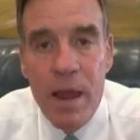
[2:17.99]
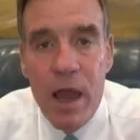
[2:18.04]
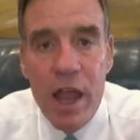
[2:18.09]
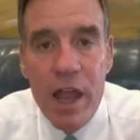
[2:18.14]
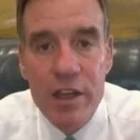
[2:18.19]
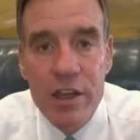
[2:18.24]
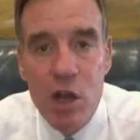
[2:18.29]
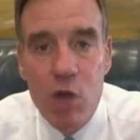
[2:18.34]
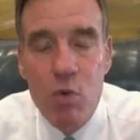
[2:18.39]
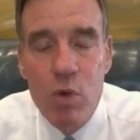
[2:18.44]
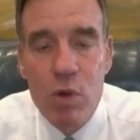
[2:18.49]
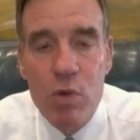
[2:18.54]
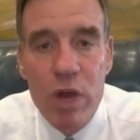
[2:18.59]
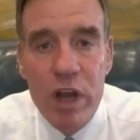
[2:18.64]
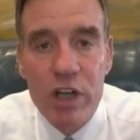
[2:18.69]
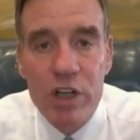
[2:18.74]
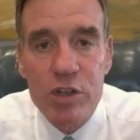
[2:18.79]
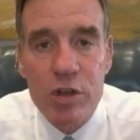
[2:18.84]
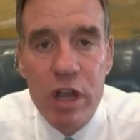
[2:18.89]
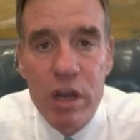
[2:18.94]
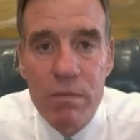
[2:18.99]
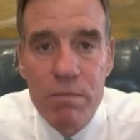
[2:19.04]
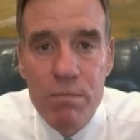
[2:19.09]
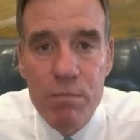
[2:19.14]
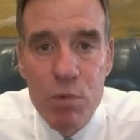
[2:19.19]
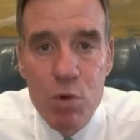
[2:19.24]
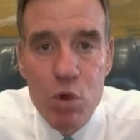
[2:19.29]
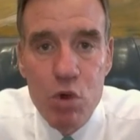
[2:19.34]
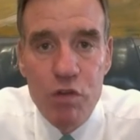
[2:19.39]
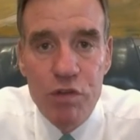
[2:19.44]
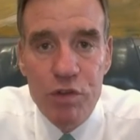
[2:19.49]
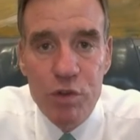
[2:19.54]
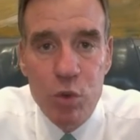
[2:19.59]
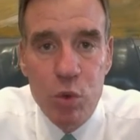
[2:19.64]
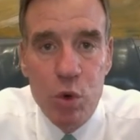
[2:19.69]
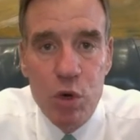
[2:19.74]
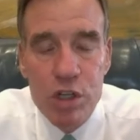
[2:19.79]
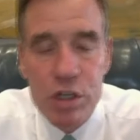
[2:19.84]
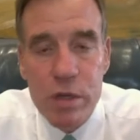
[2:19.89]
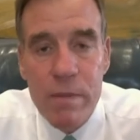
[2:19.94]
I know we want to try to move
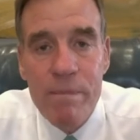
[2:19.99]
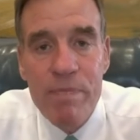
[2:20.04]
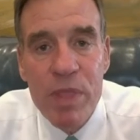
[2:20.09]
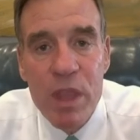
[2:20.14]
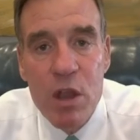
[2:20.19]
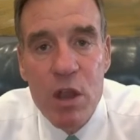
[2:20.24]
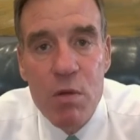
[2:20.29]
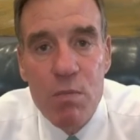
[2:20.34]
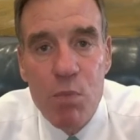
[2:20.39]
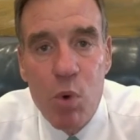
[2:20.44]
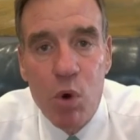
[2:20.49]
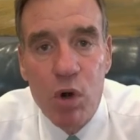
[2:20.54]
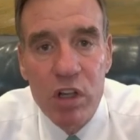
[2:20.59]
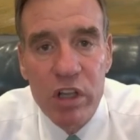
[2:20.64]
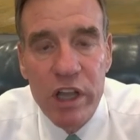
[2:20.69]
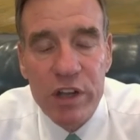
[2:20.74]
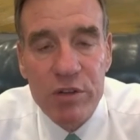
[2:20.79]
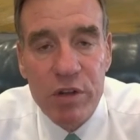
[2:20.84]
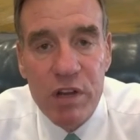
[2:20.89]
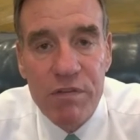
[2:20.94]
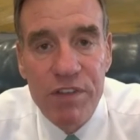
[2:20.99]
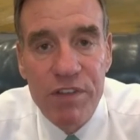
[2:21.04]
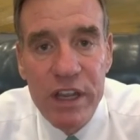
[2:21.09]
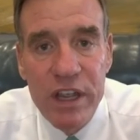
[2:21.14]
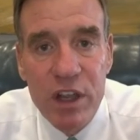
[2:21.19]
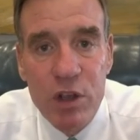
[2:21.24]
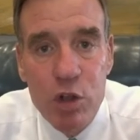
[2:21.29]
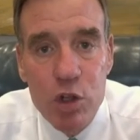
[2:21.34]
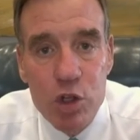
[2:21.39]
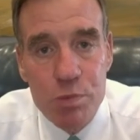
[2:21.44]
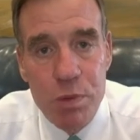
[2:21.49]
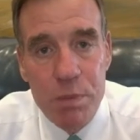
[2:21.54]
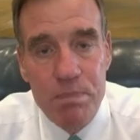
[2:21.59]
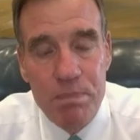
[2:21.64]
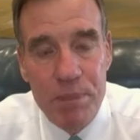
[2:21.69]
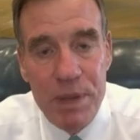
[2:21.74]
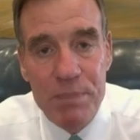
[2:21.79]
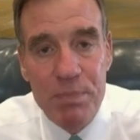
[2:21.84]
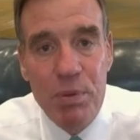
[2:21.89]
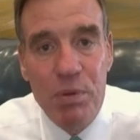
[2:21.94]
towards more electric vehicles, but
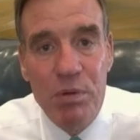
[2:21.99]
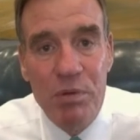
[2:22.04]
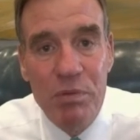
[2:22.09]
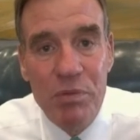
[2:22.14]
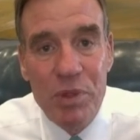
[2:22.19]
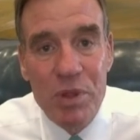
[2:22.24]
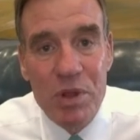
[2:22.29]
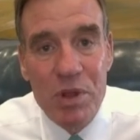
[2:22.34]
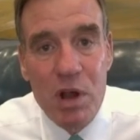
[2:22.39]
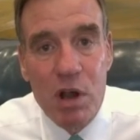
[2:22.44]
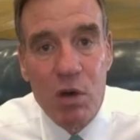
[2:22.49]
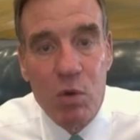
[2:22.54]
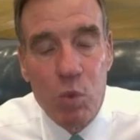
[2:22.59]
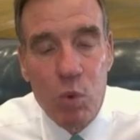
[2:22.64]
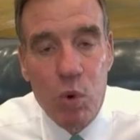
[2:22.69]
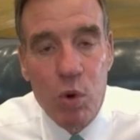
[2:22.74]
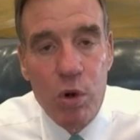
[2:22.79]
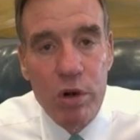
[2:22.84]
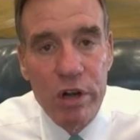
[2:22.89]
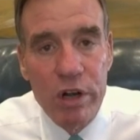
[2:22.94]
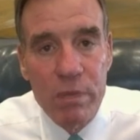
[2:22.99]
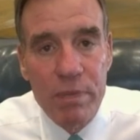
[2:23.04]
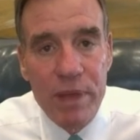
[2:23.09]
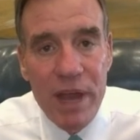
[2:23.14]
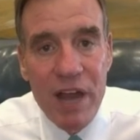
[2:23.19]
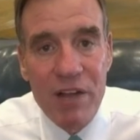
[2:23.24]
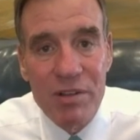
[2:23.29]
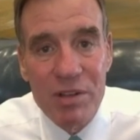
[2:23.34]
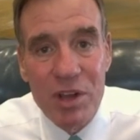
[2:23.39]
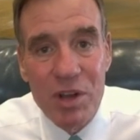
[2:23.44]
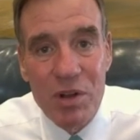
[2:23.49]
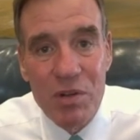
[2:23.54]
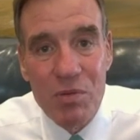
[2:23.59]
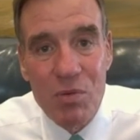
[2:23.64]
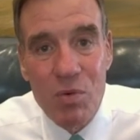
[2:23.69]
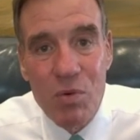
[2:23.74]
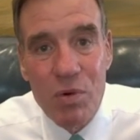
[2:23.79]
people are worried about, you know,